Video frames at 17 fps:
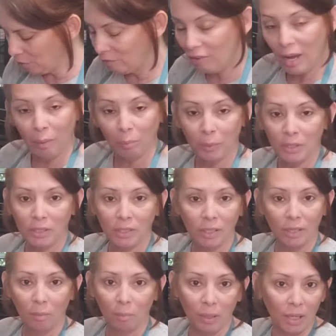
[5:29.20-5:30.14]
your family's
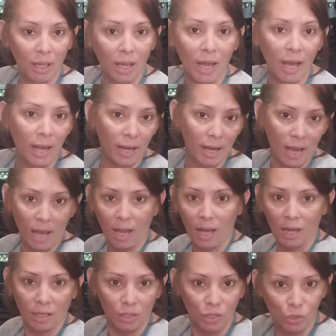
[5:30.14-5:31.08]
gonna be like,
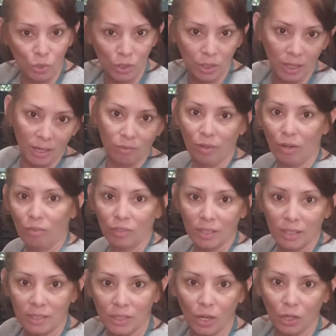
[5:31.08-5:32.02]
you slaved over
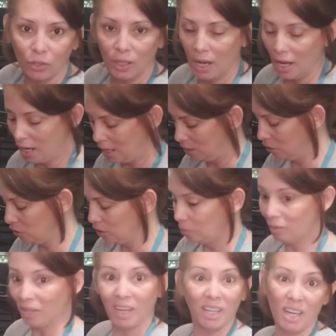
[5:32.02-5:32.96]
this all day, and you're
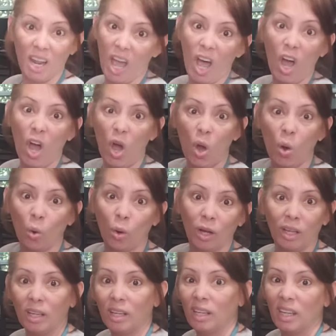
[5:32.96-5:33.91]
gonna be like, no,
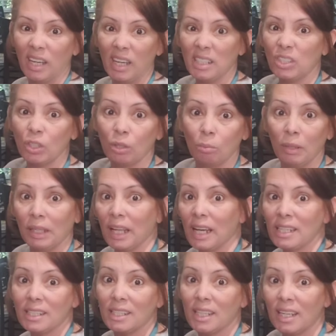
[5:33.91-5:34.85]
it took me
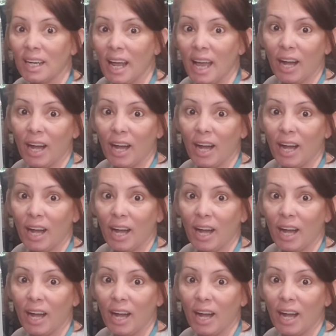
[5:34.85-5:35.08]
less than an